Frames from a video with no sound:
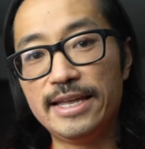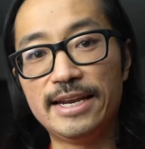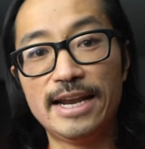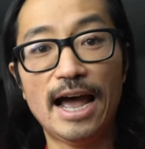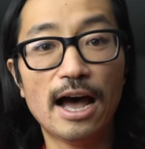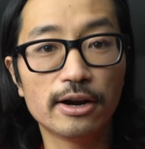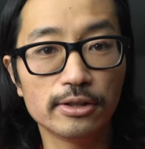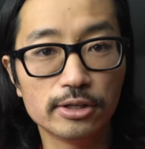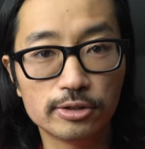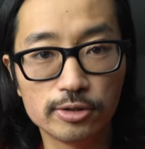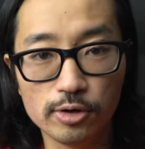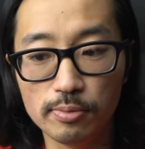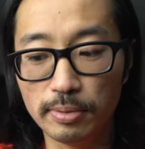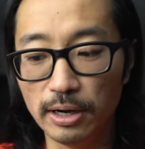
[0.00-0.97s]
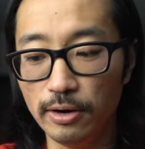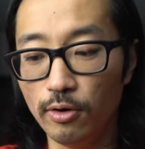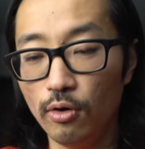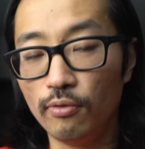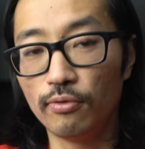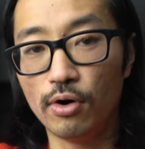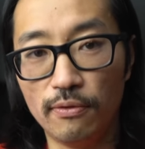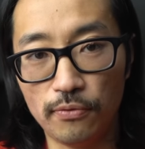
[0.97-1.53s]
in and out of this shoe, but
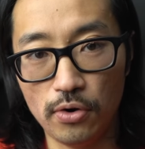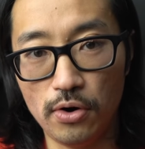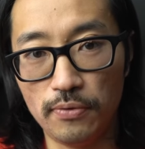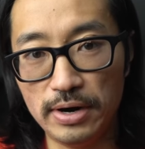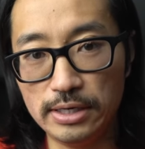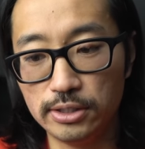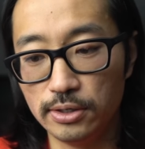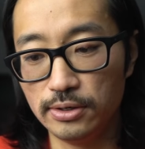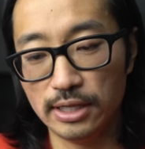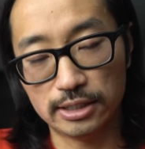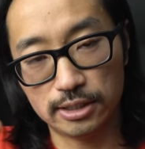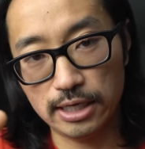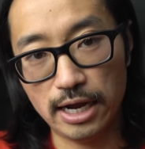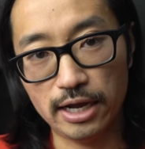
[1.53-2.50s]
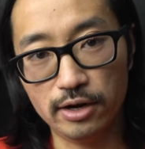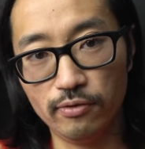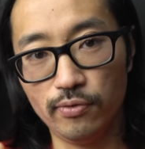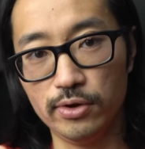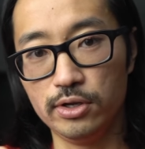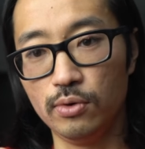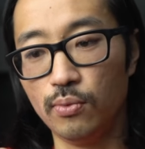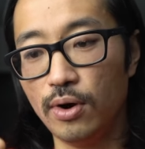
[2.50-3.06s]
overall for a racer, that's kind of
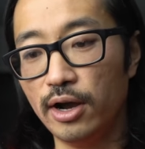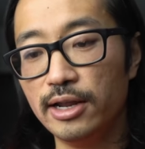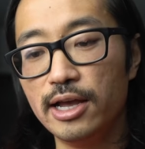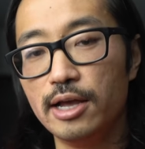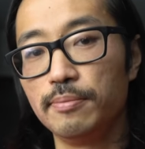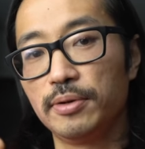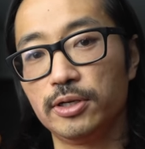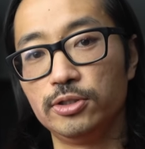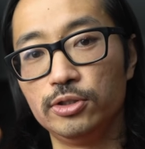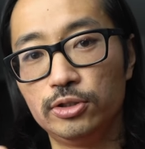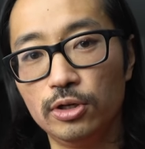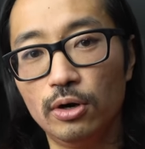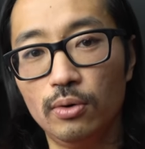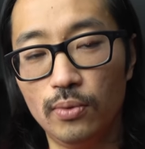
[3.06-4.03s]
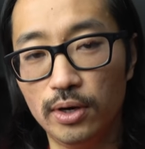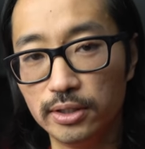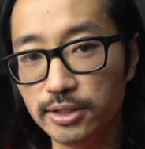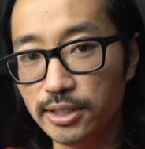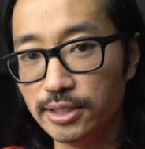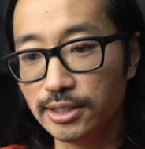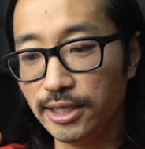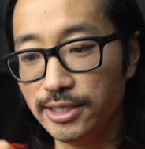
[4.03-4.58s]
what you want, because you don't want
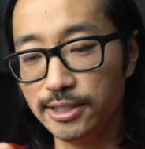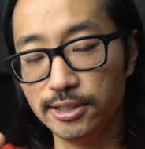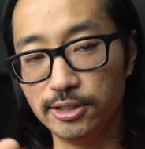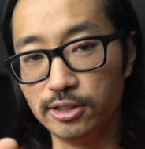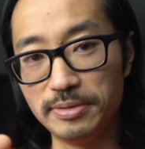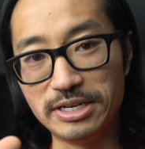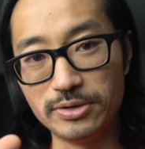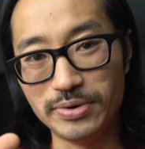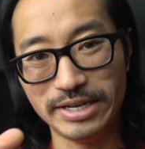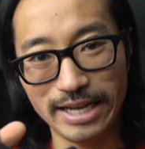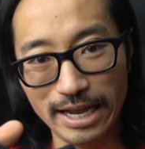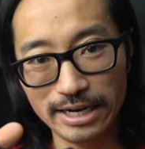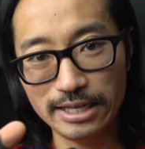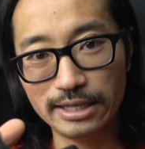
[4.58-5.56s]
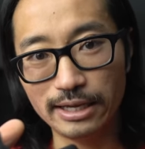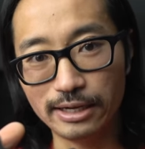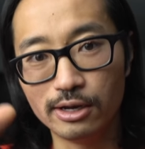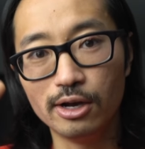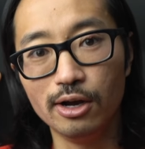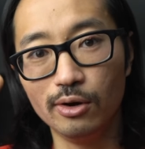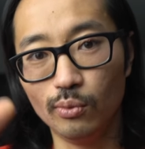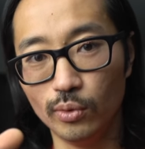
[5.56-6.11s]
these laces to be doing anything
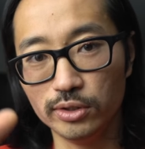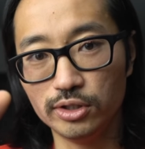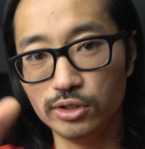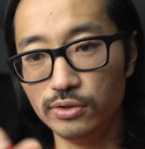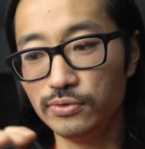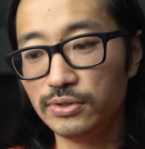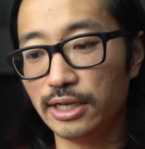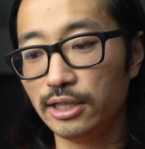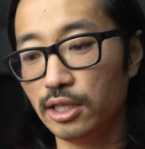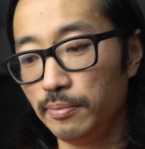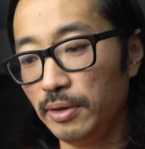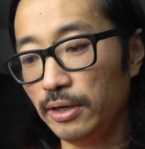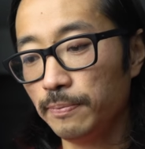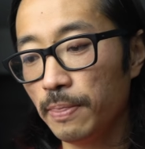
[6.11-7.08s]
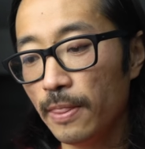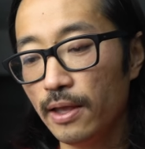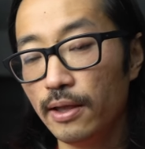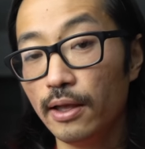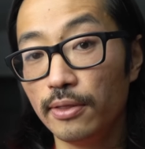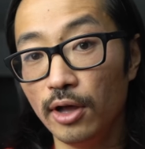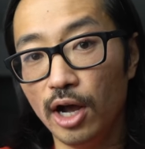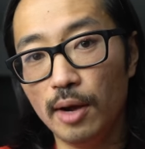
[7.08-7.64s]
once you set them in.
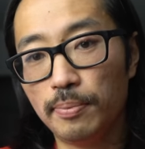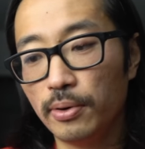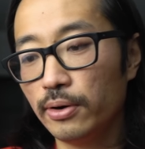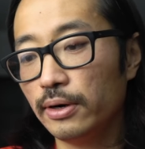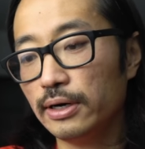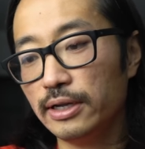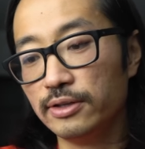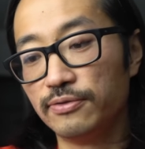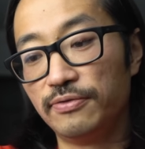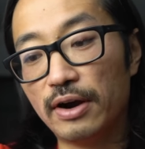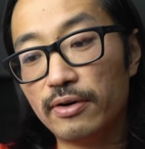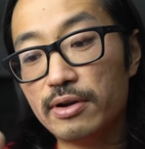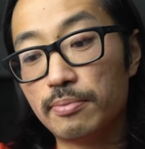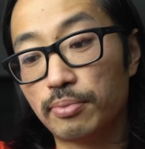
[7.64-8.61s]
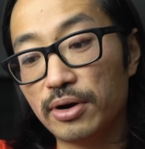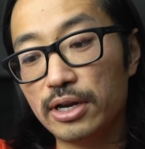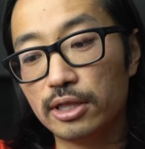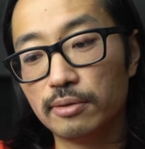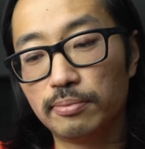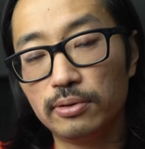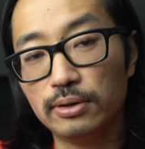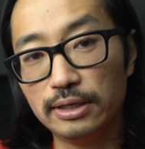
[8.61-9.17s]
The upper is very
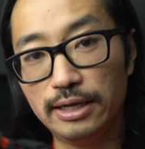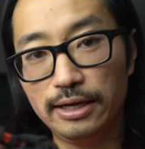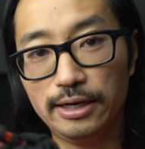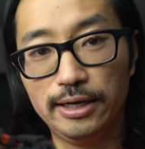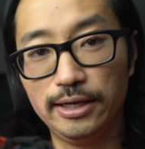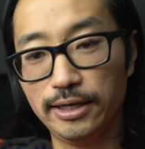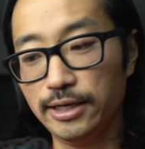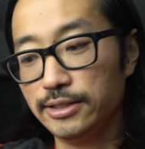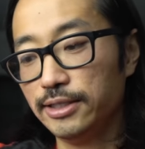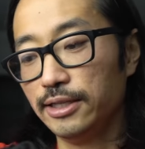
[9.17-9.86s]
breathable. Again, like I